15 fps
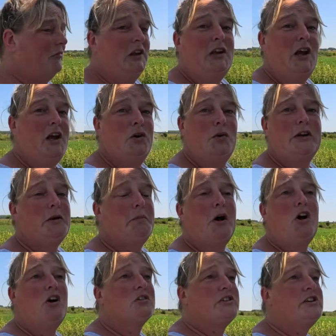yeah, when you're
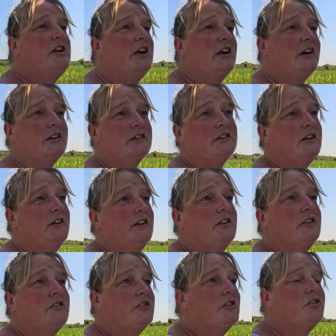parked here,
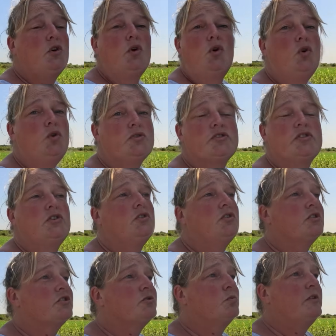there's all sorts.